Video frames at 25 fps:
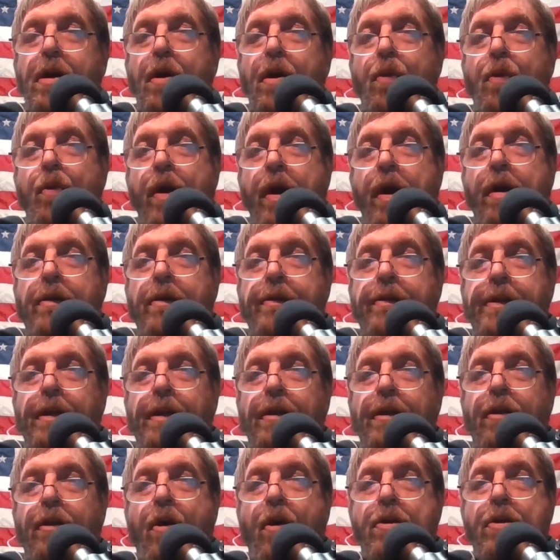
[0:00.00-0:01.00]
where the
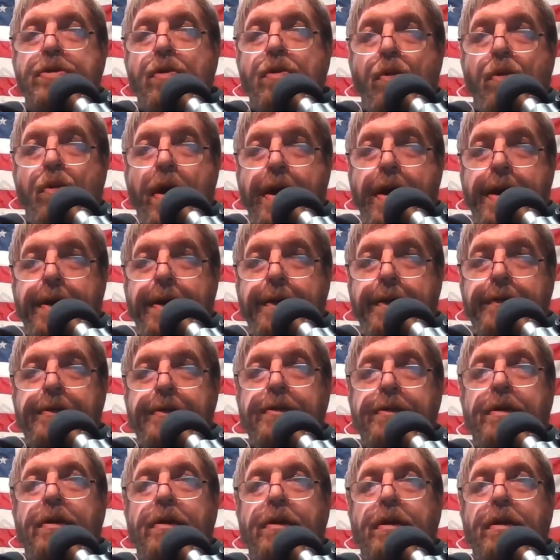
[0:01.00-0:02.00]
larger
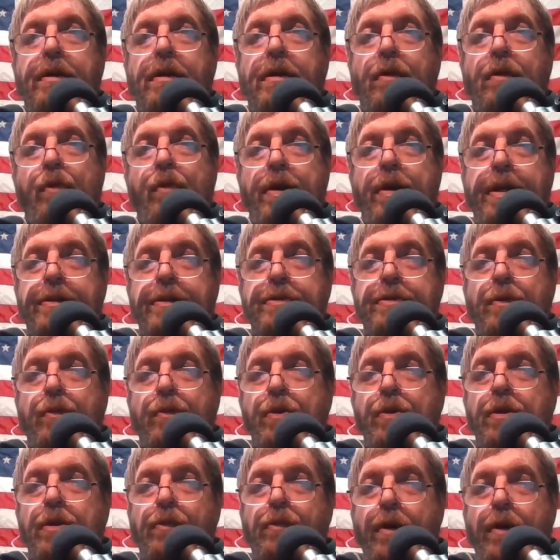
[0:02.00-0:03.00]
waves, when it's a
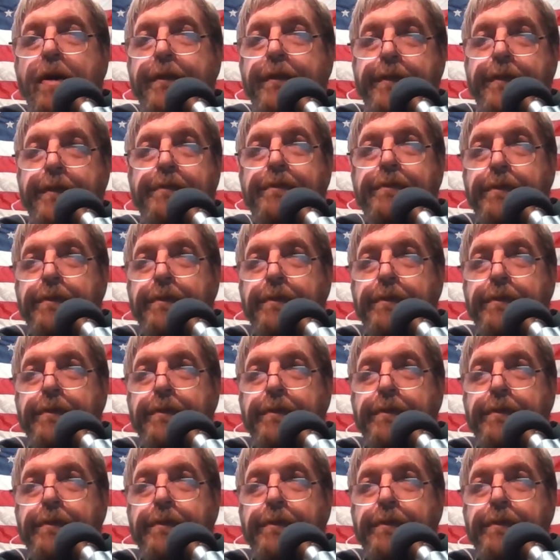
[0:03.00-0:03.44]
real rough